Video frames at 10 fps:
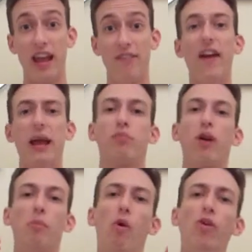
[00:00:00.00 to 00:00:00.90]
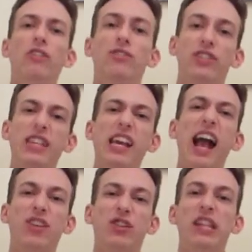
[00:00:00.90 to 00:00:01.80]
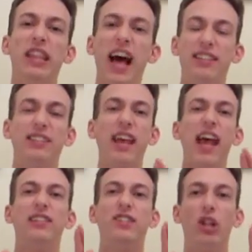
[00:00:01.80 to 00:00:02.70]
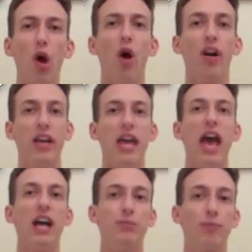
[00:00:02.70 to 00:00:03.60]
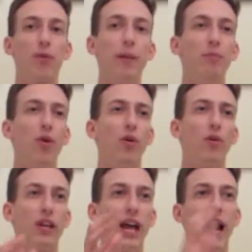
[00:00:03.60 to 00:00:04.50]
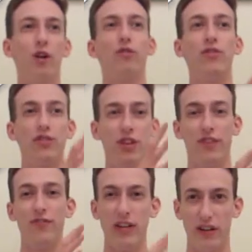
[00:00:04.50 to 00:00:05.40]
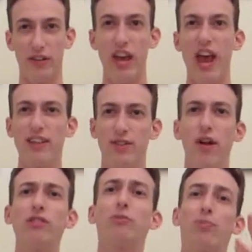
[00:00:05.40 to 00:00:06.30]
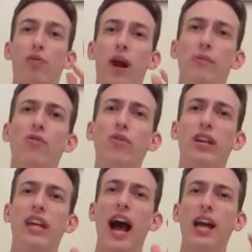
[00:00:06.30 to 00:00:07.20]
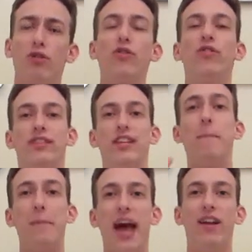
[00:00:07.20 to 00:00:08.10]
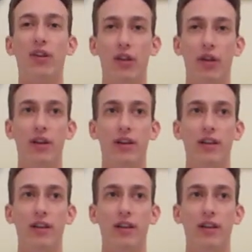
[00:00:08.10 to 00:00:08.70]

In fact, Primordial Sea actually lasts as long as Primal Kyogre is on the field. As long as Primal Kyogre is in battle,